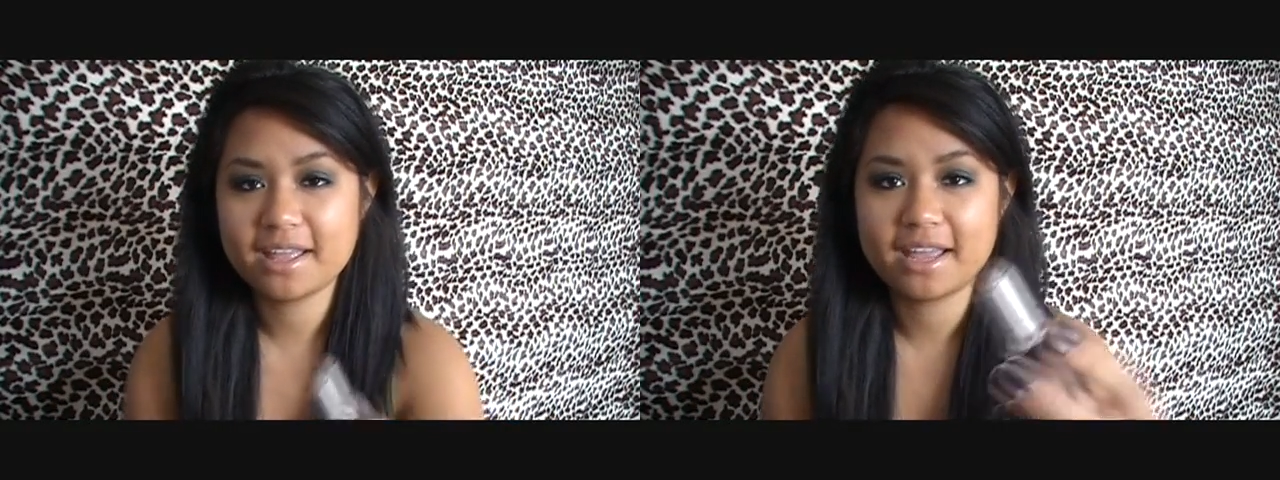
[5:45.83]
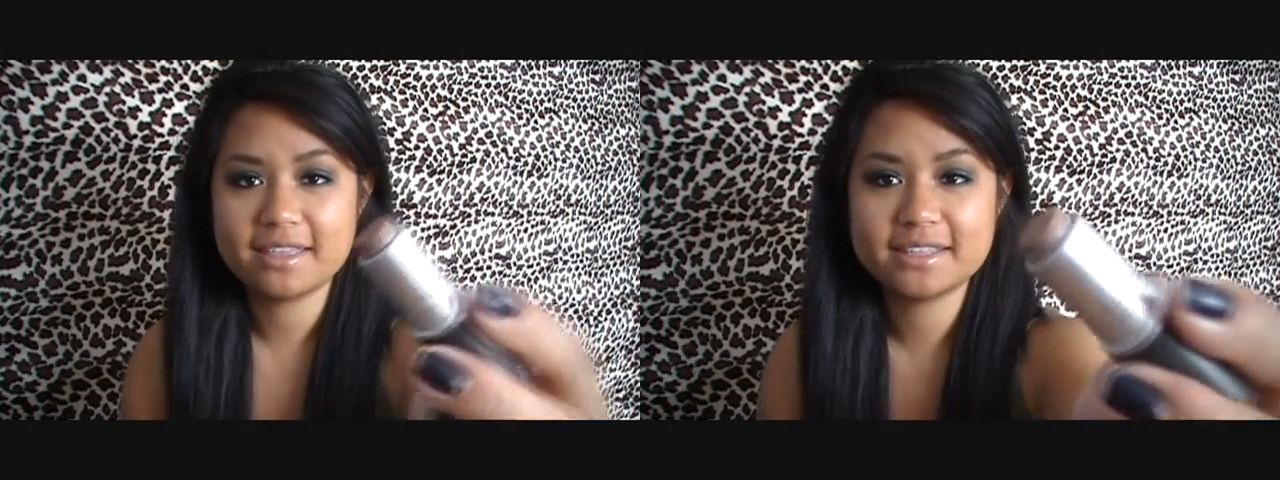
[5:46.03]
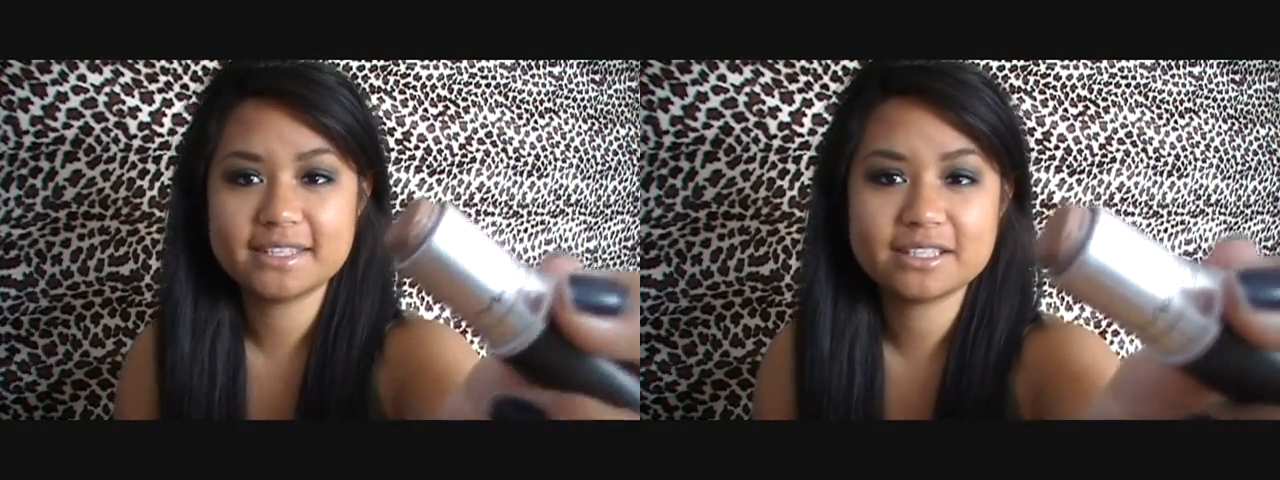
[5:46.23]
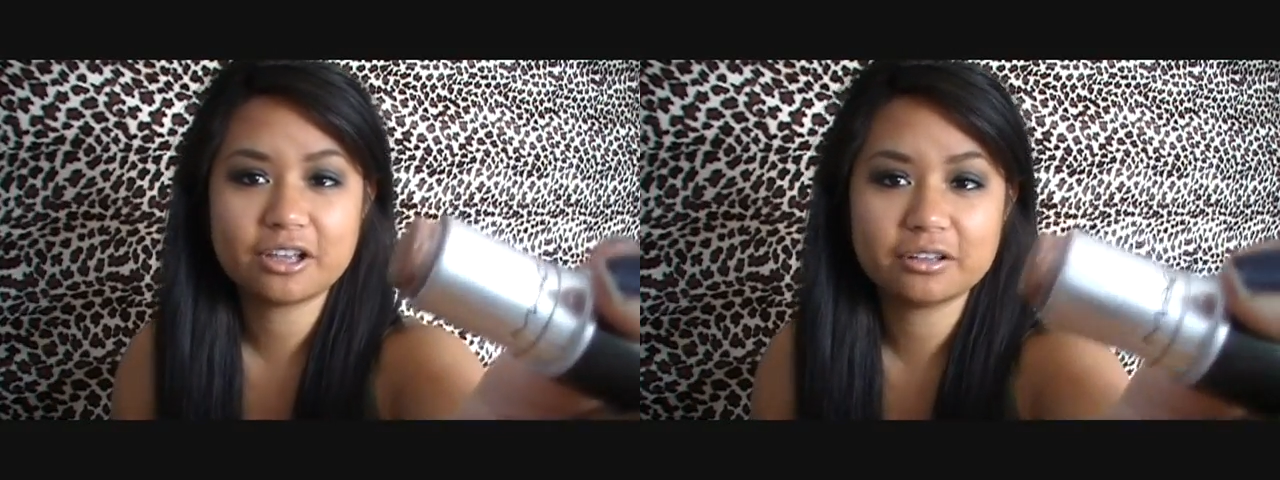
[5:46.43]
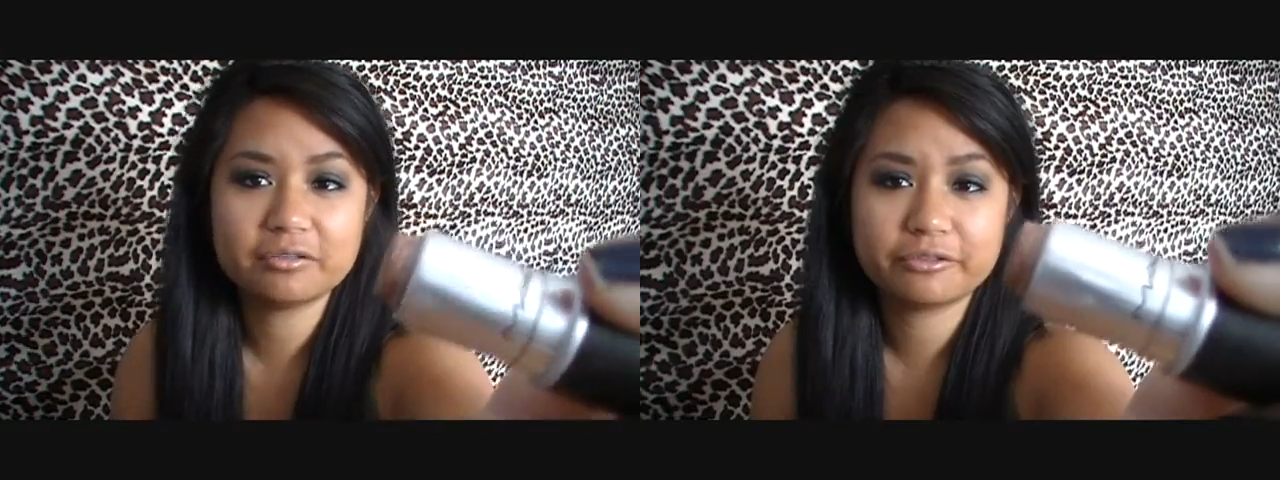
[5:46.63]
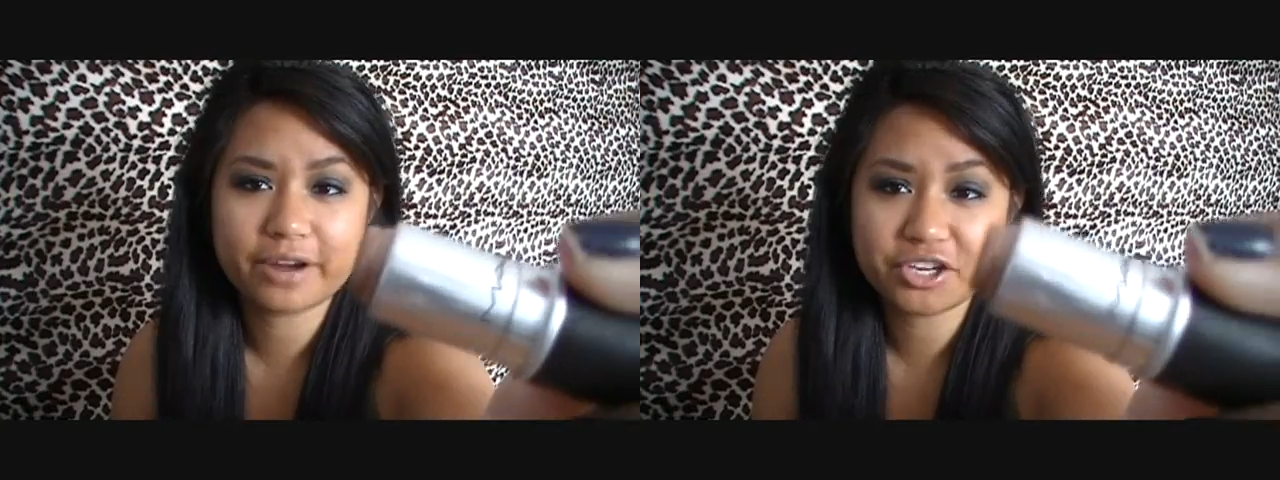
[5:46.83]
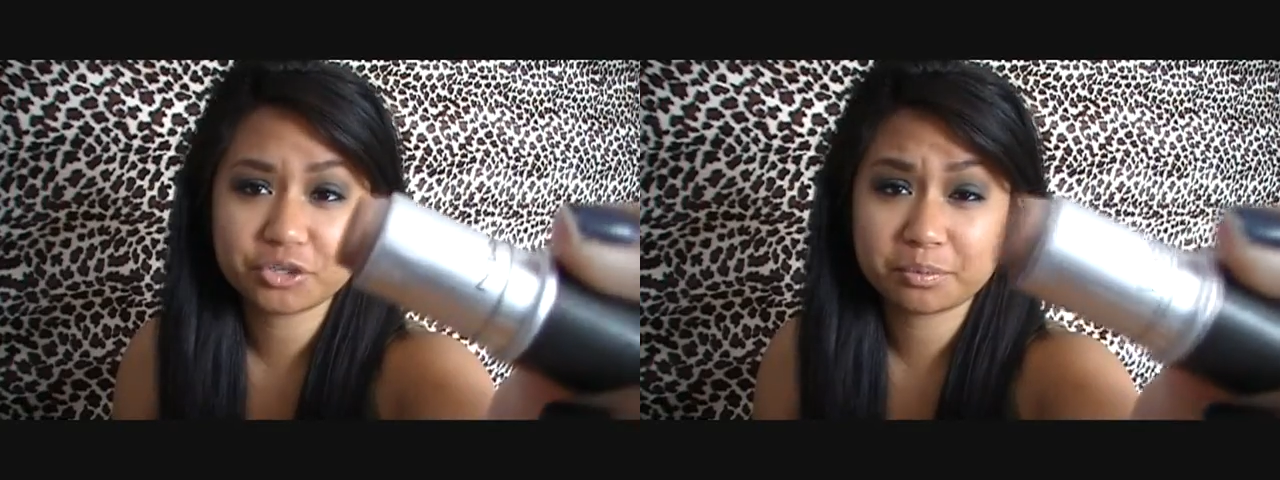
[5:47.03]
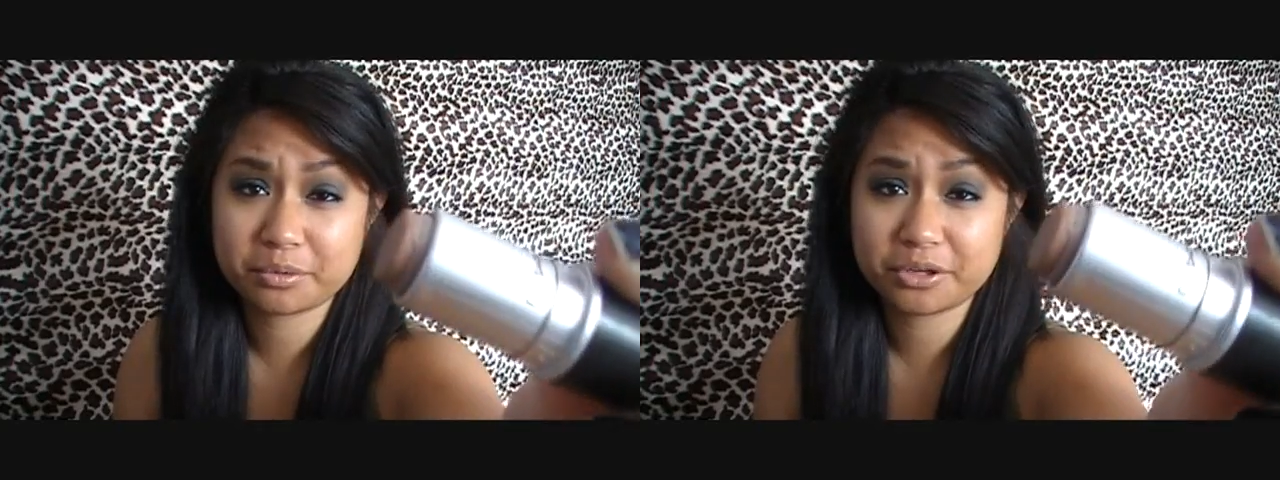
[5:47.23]
and this is called
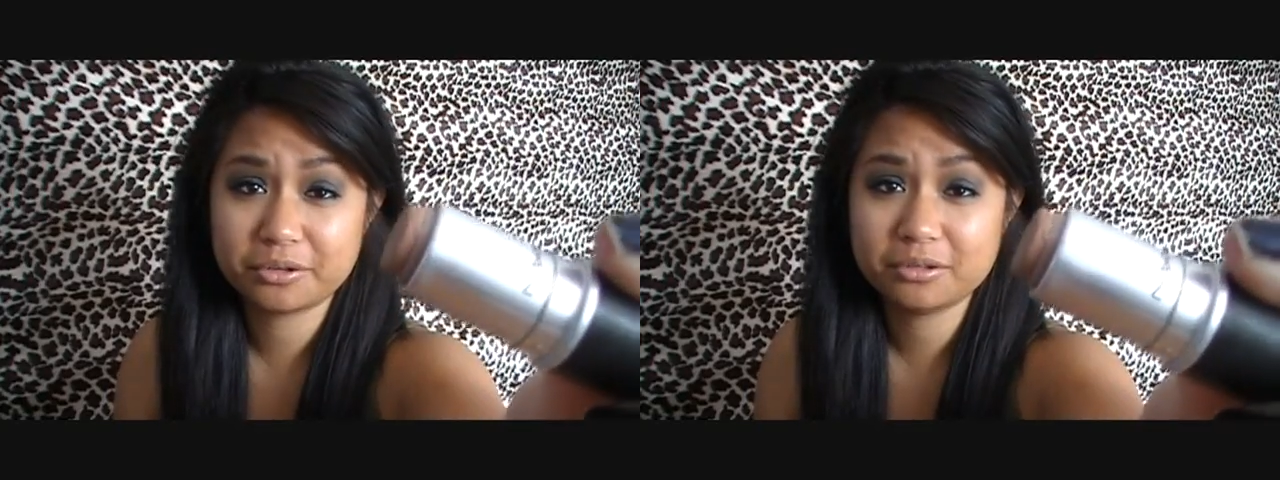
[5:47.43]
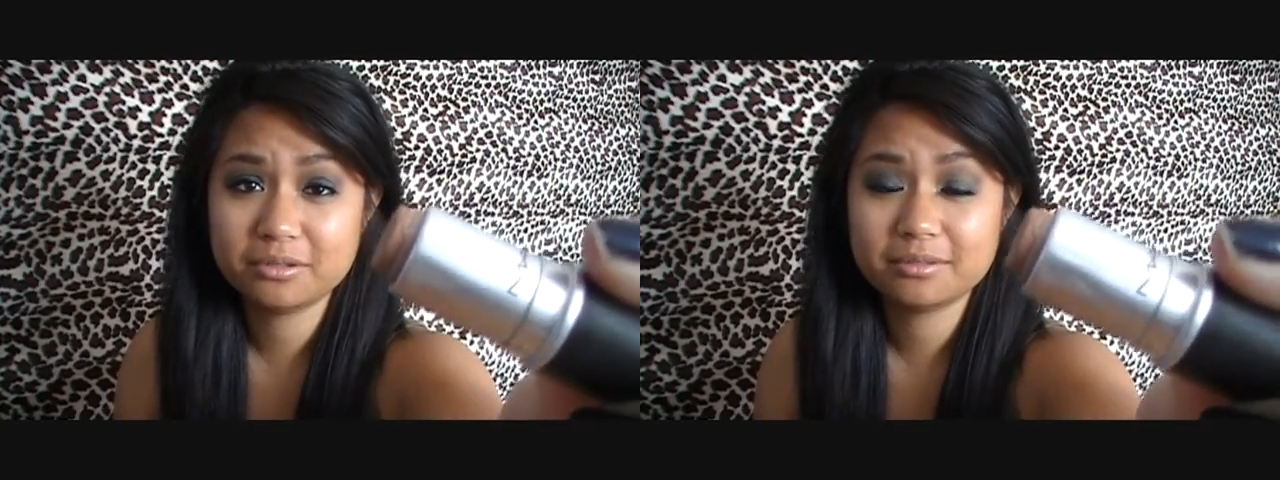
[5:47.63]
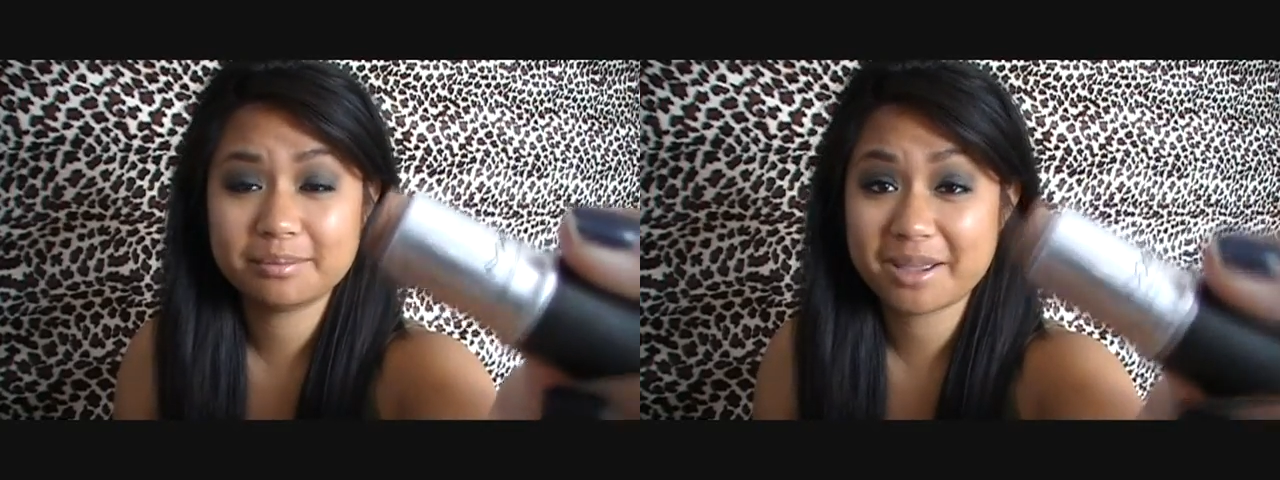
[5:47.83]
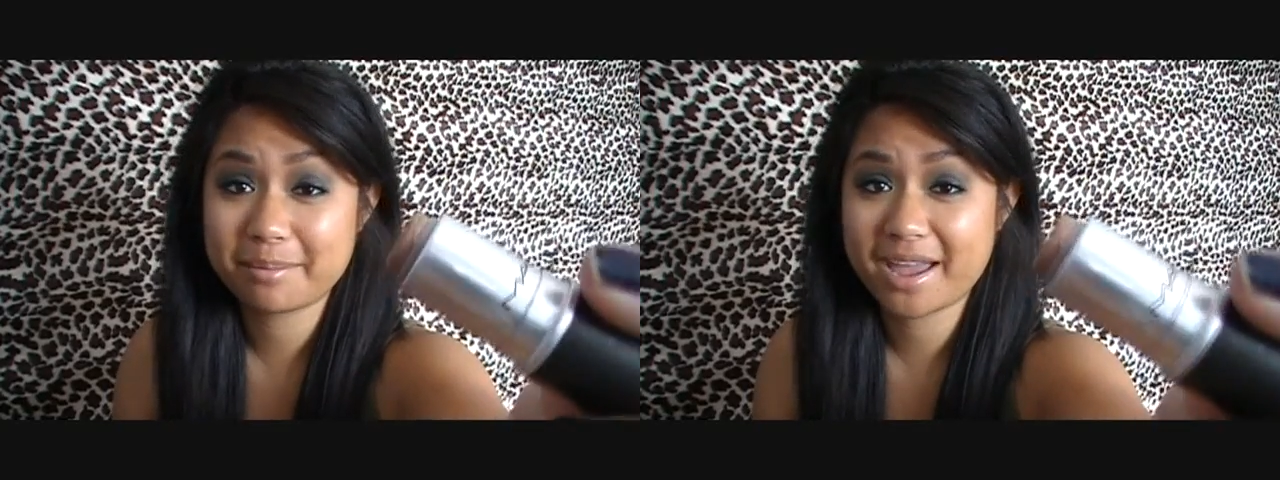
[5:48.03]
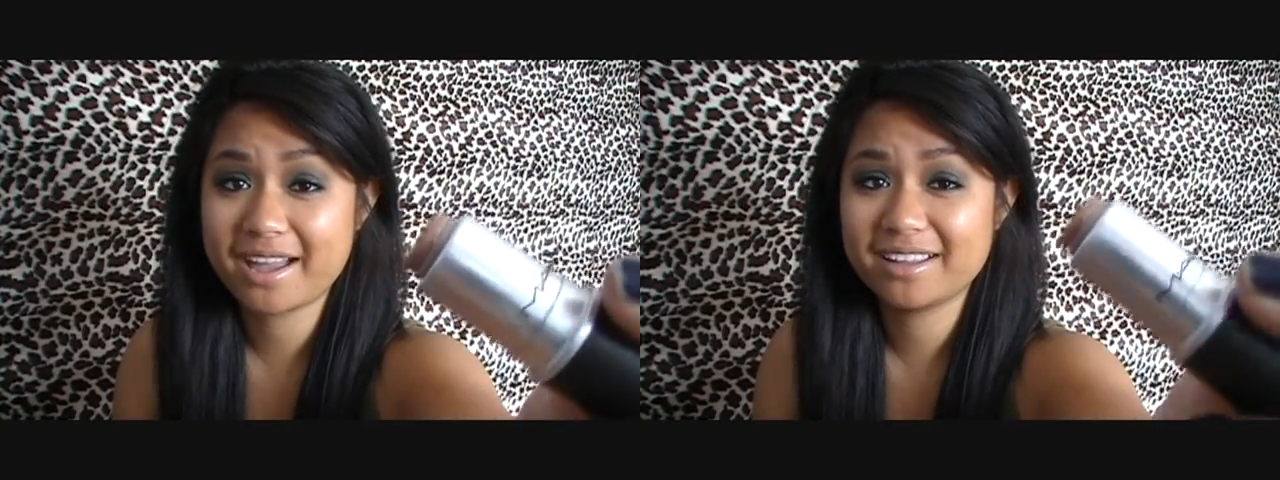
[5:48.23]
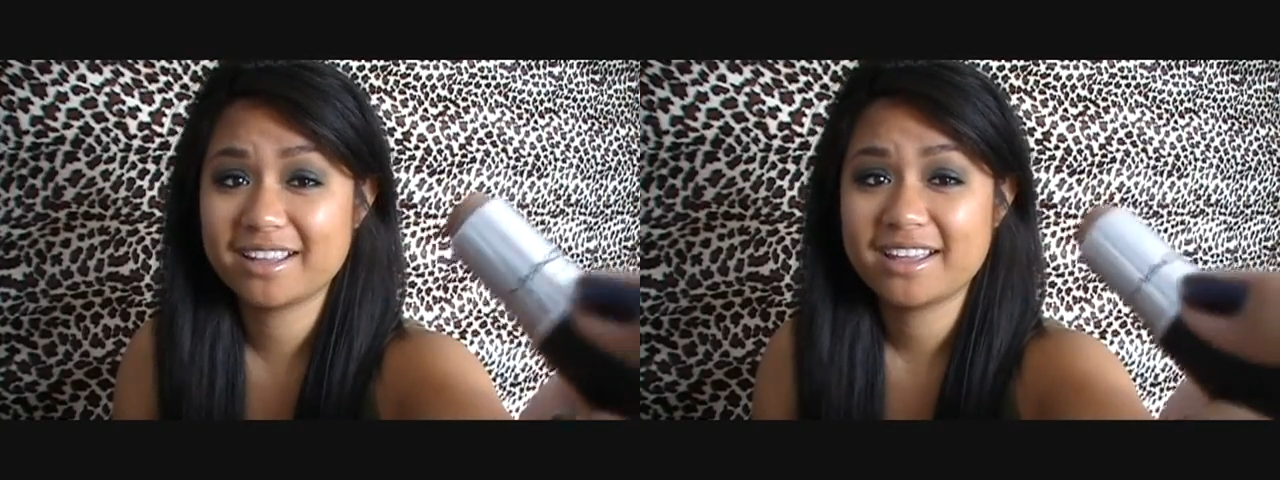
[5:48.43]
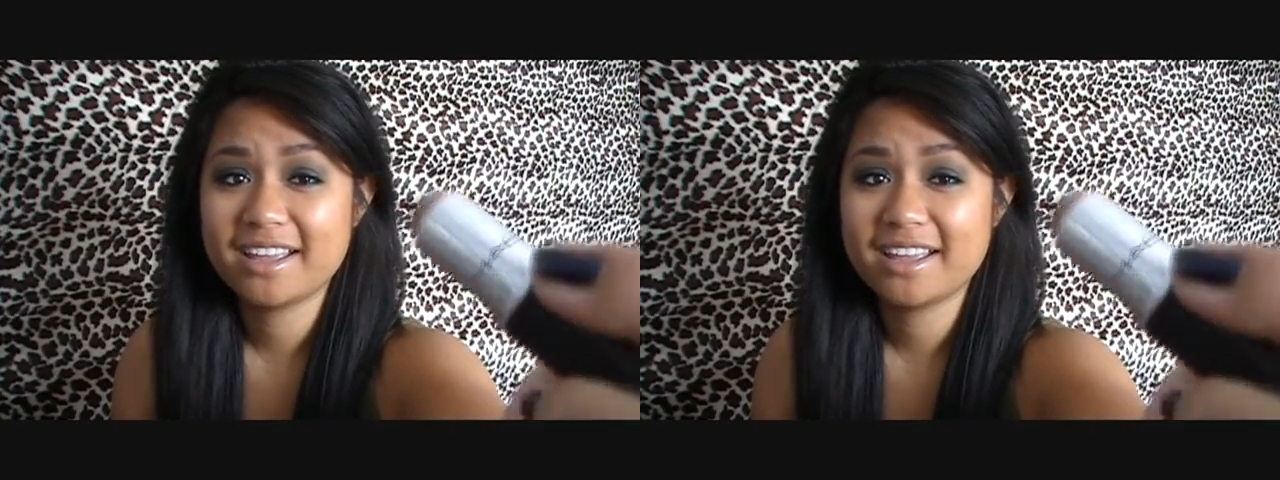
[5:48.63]
Fresh Brew by MAC.